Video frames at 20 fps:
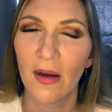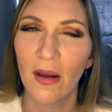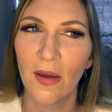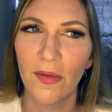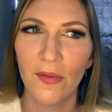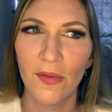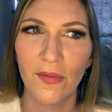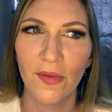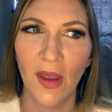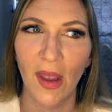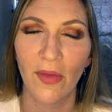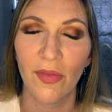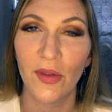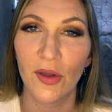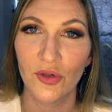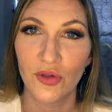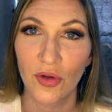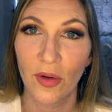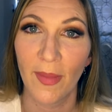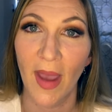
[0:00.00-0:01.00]
other than the
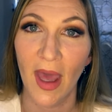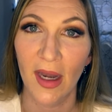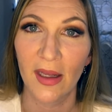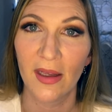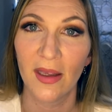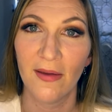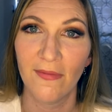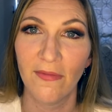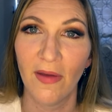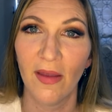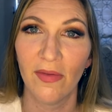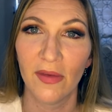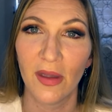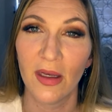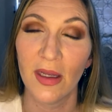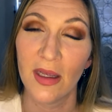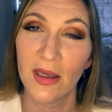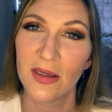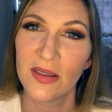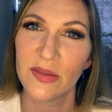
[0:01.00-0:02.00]
traumatic event that
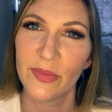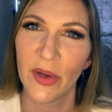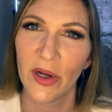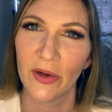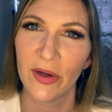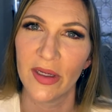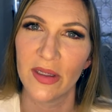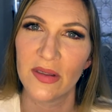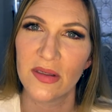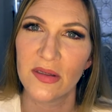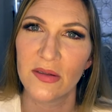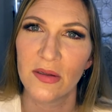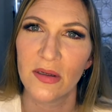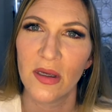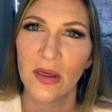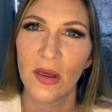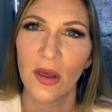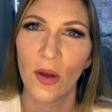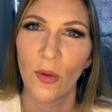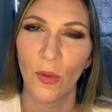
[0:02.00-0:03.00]
he experienced
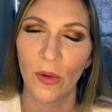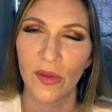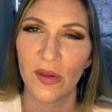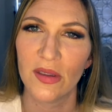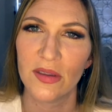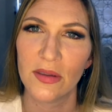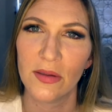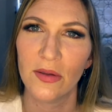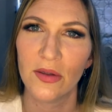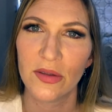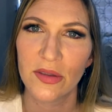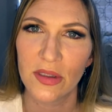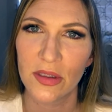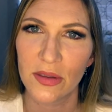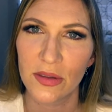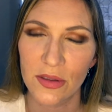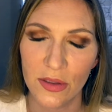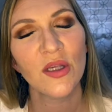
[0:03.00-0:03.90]
with his little sister.